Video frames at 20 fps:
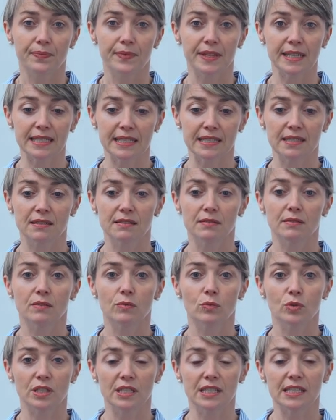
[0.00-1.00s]
This
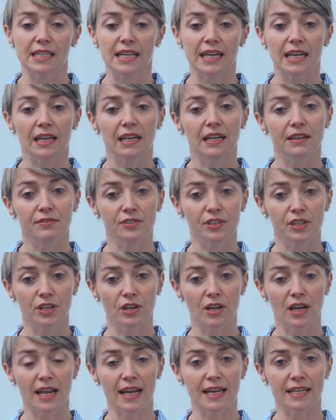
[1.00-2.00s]
would entail lifting
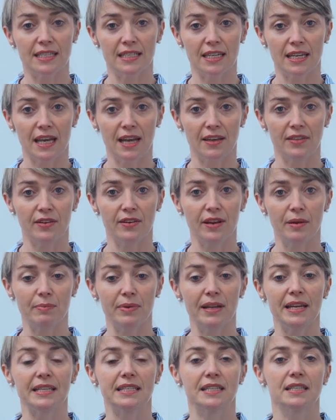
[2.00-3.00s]
your legs together and
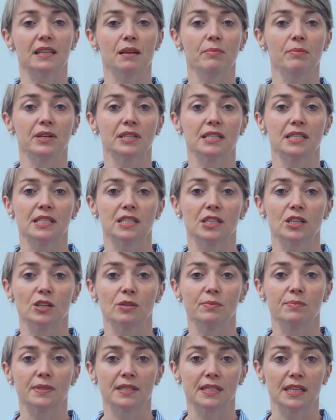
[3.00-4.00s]
placing them on
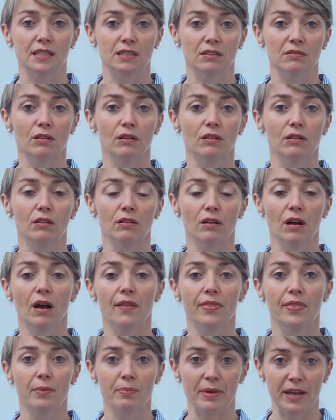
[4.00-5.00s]
stirrups that are
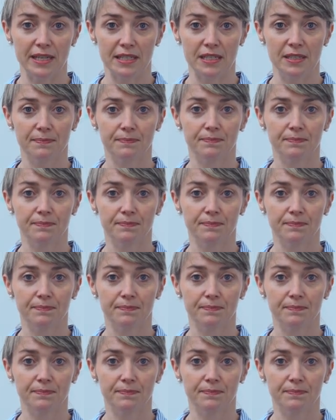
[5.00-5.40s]
on the bed.